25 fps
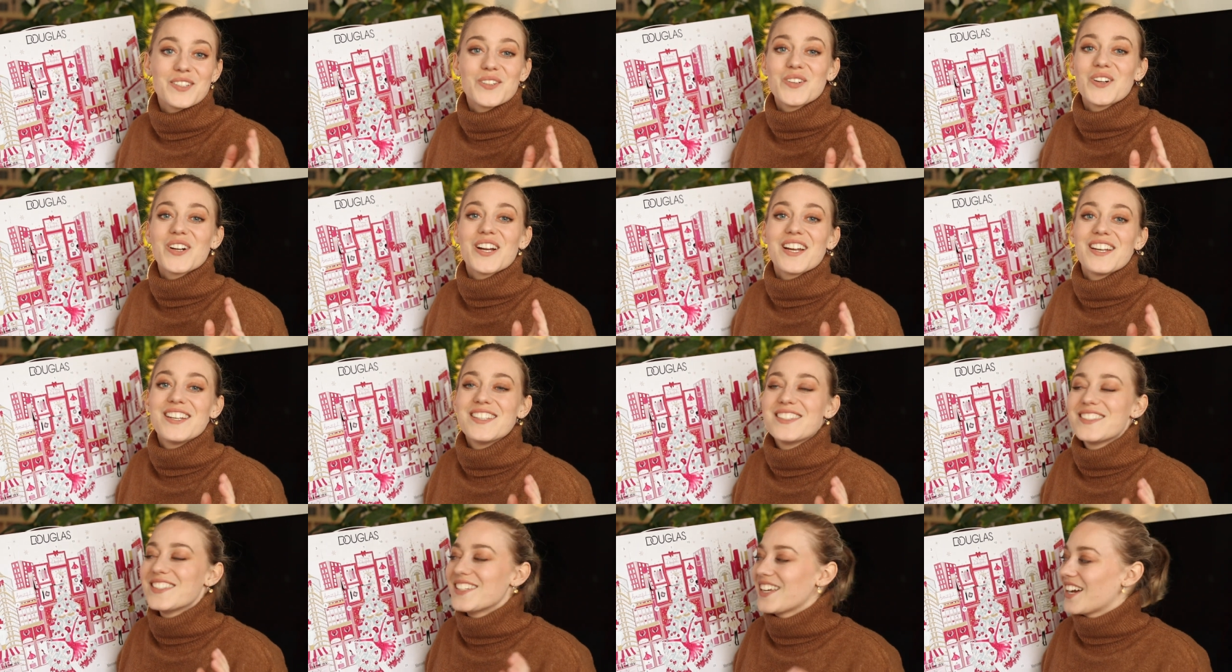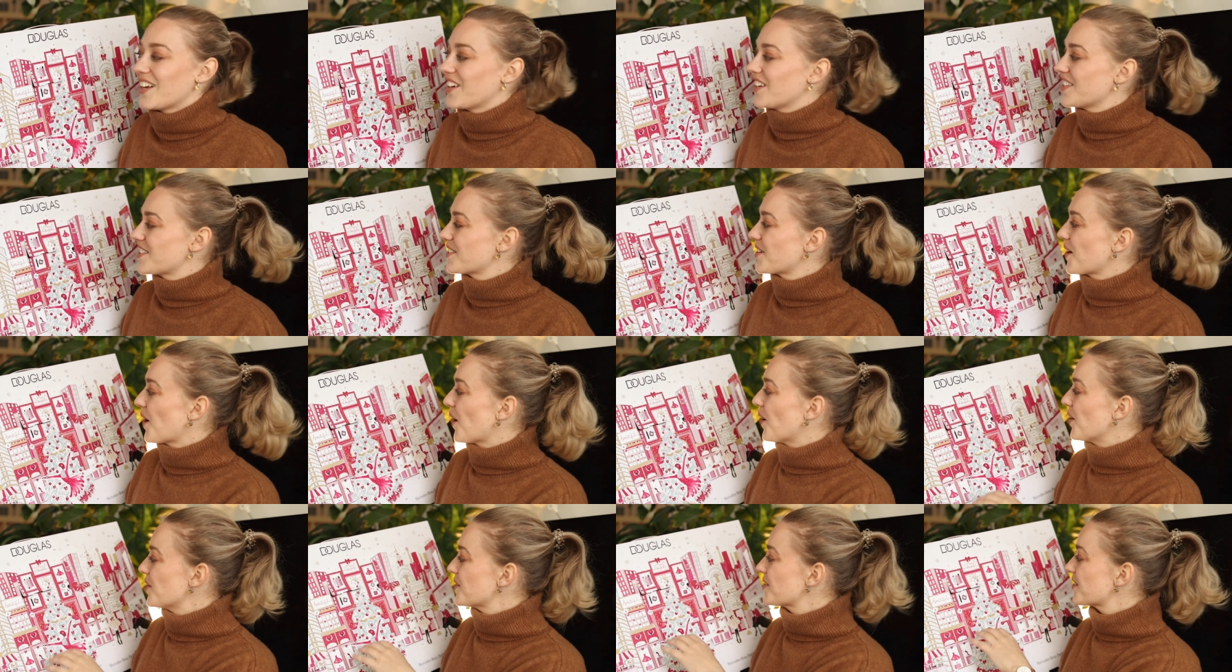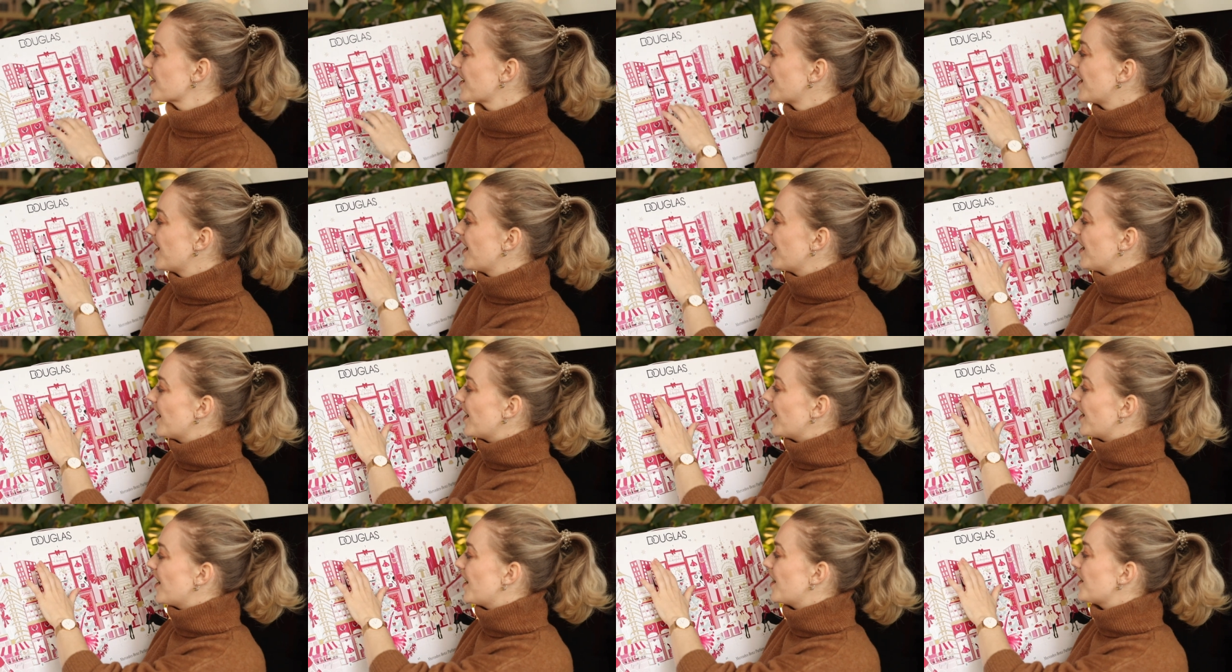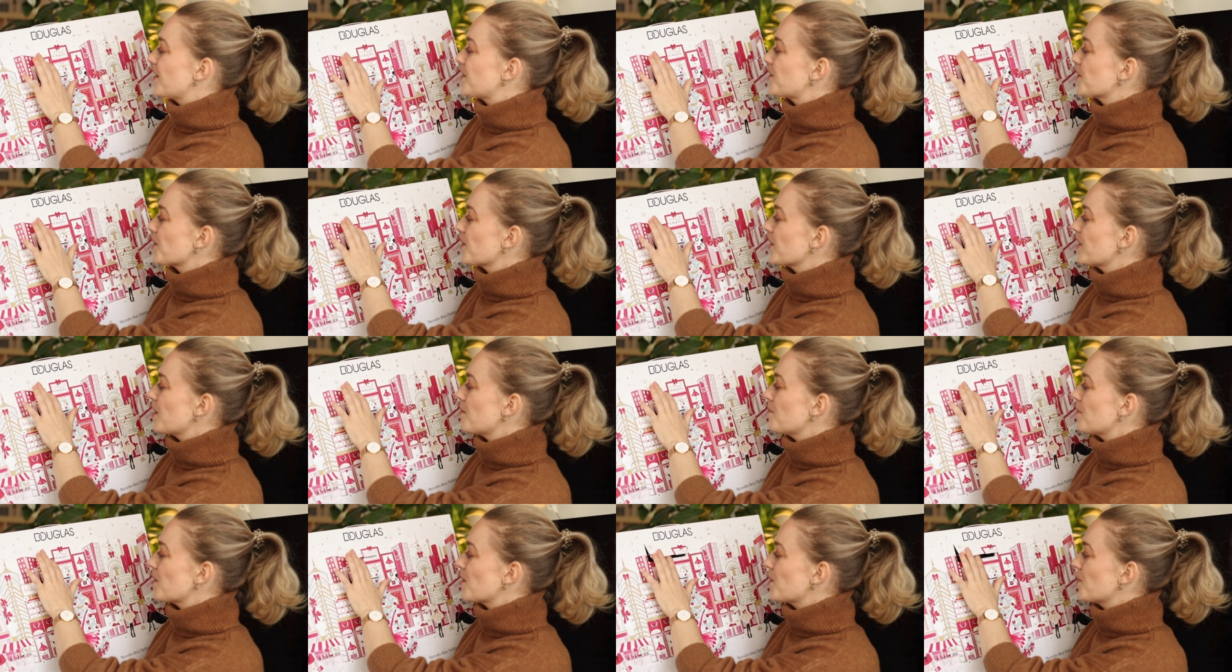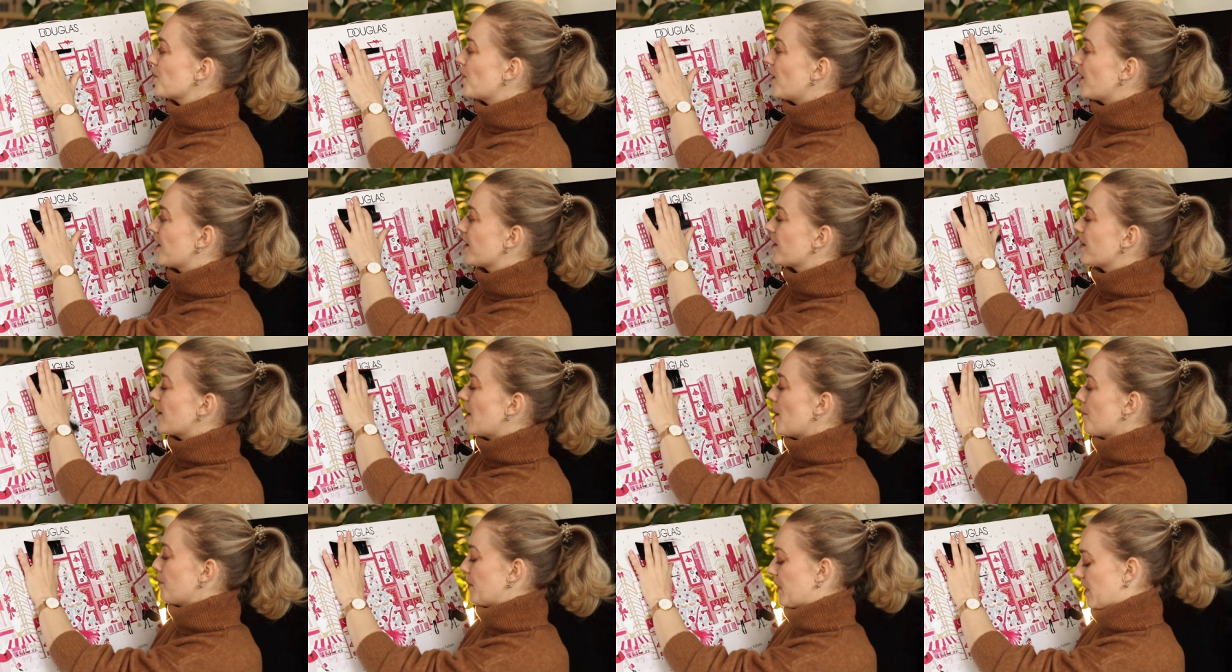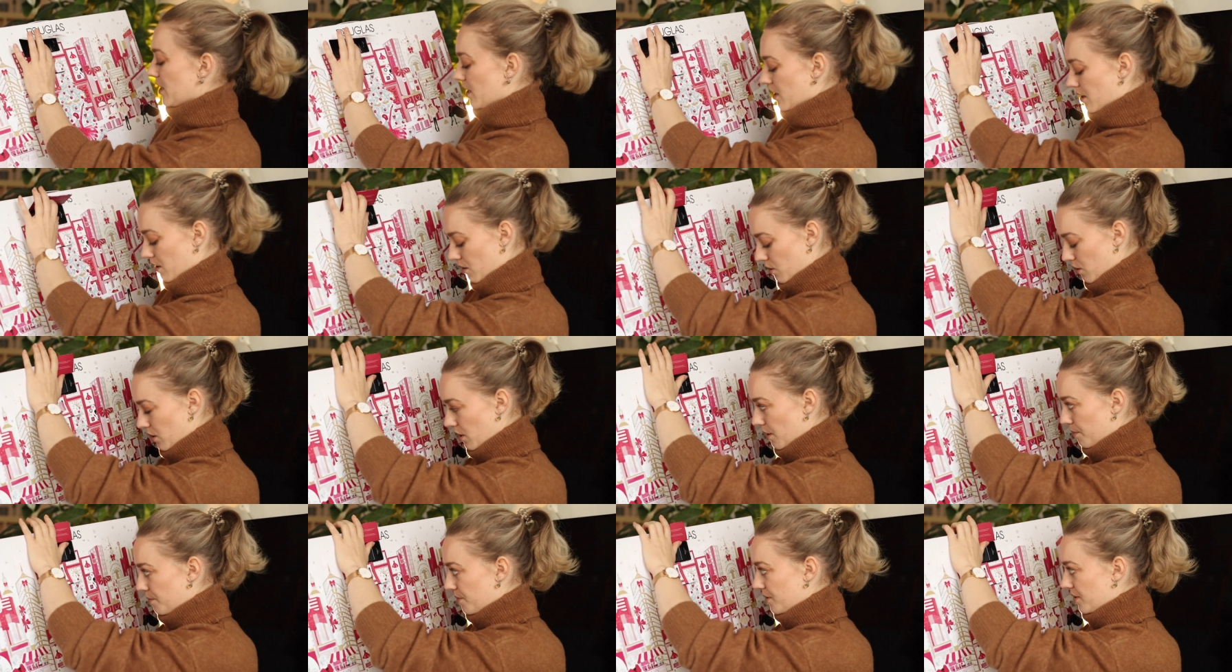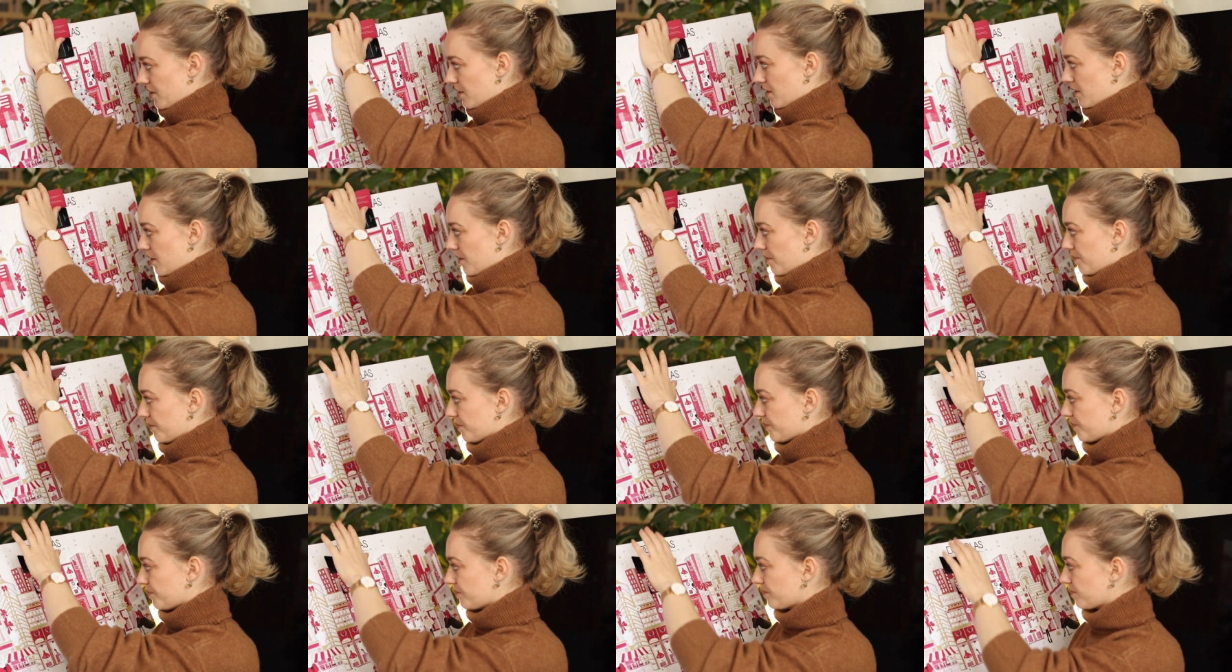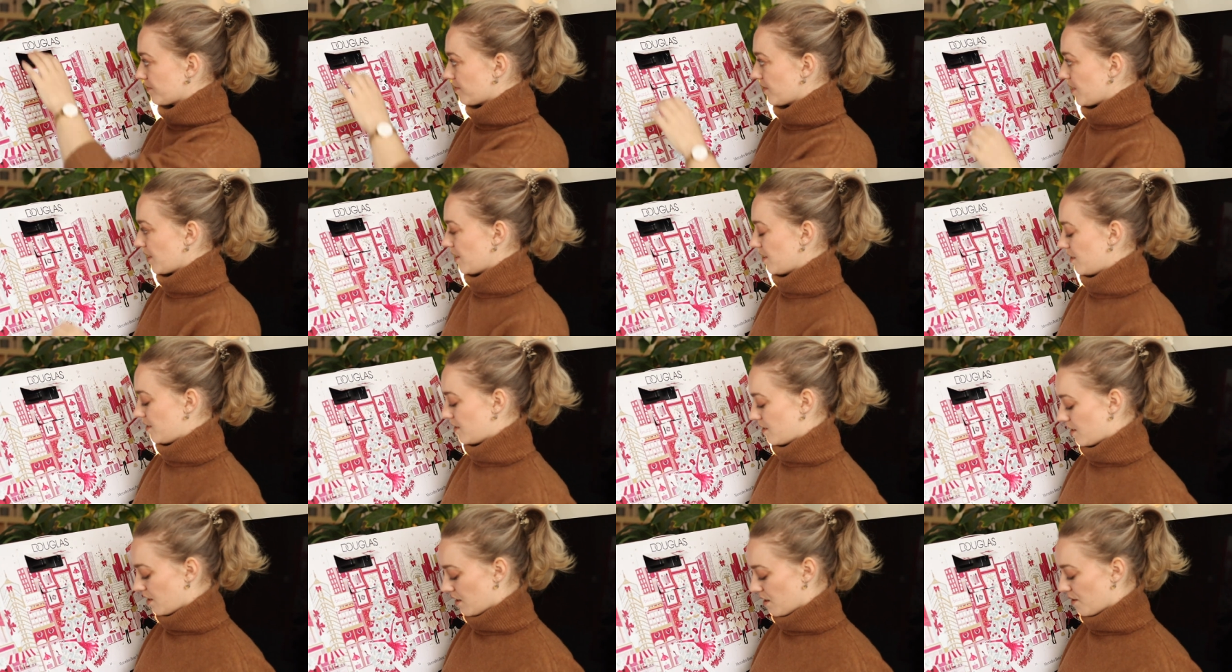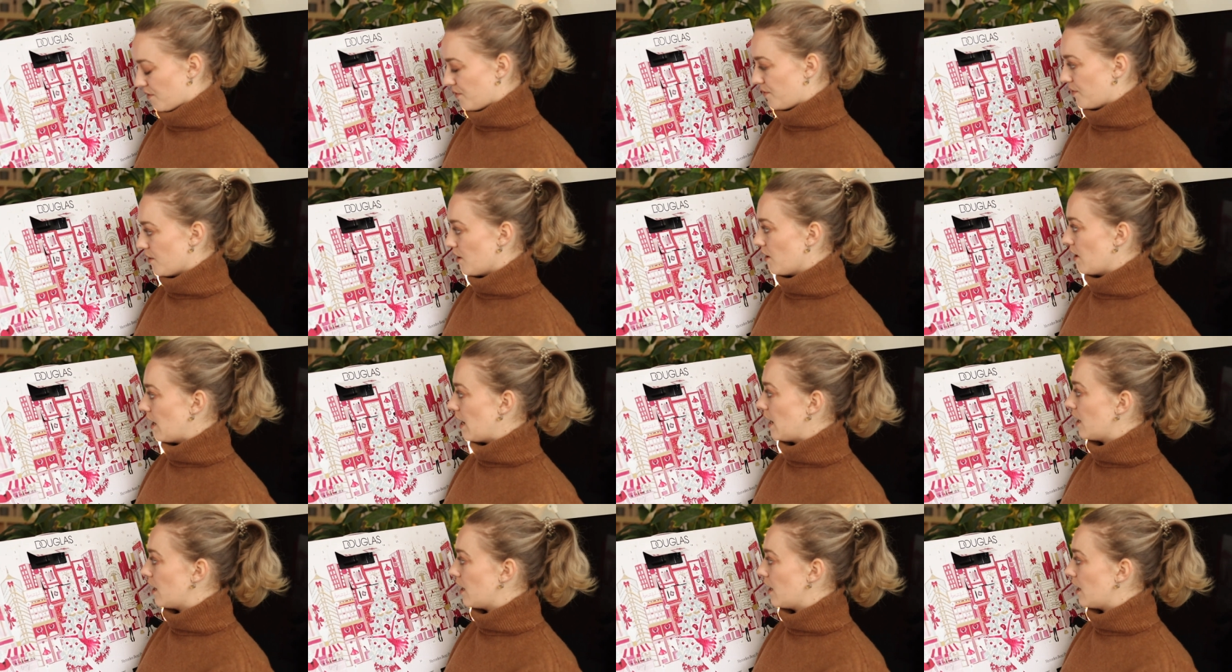we're gonna see how this goes. Uh, door number one up here, oops, it's gonna fall